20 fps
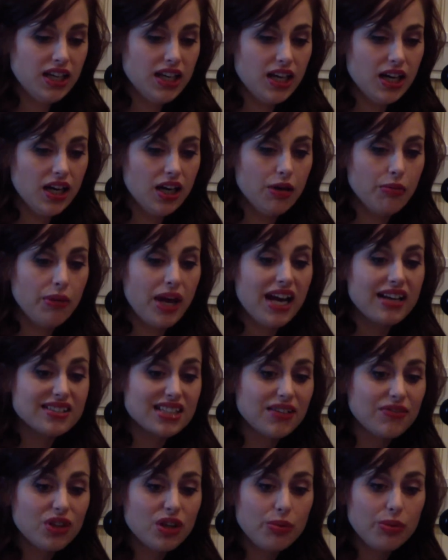
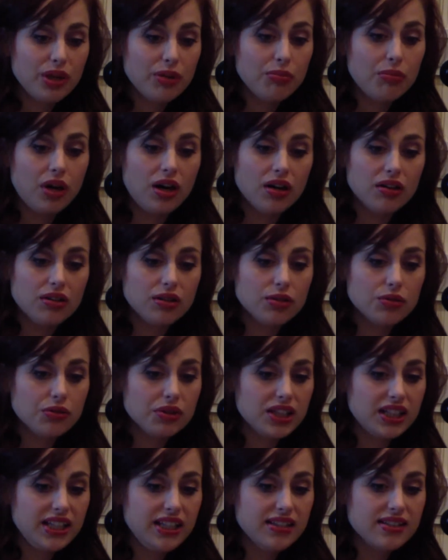Ask if there'll be a model
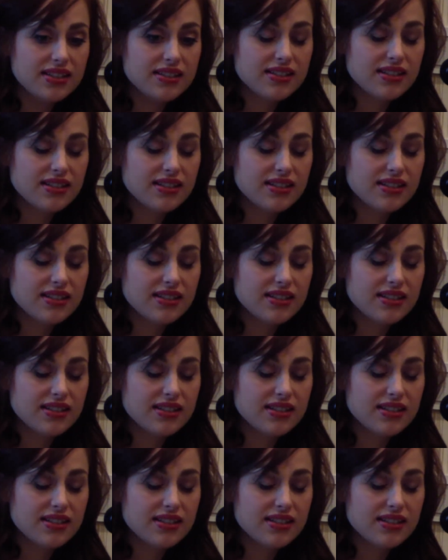release,